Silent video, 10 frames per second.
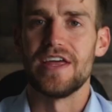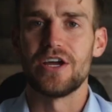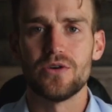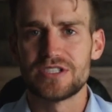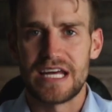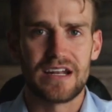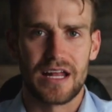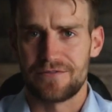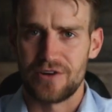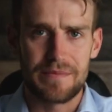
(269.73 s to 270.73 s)
They go set it,
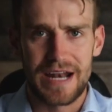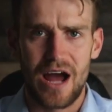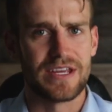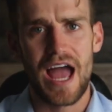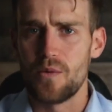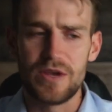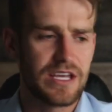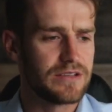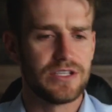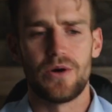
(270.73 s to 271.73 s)
like frame it out. Yeah, we
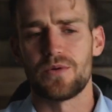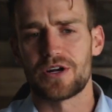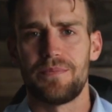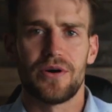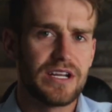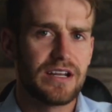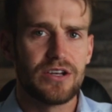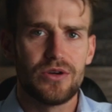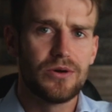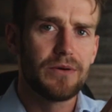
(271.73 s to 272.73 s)
could, you know, we're gonna put in a
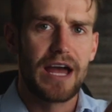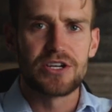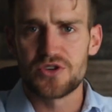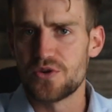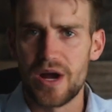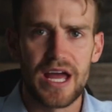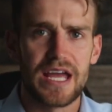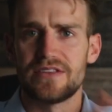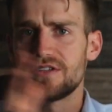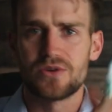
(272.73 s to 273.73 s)
new
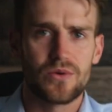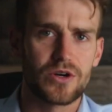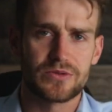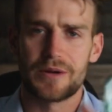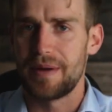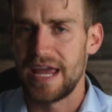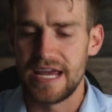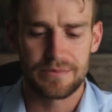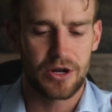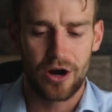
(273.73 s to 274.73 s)
entryway and the doors, we're gonna
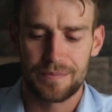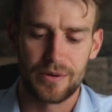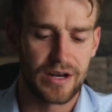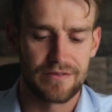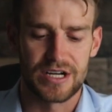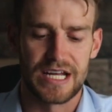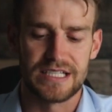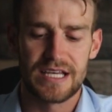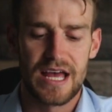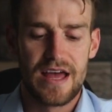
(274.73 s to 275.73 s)
paint, carpet, whatever it
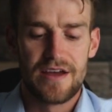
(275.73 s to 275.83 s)
is.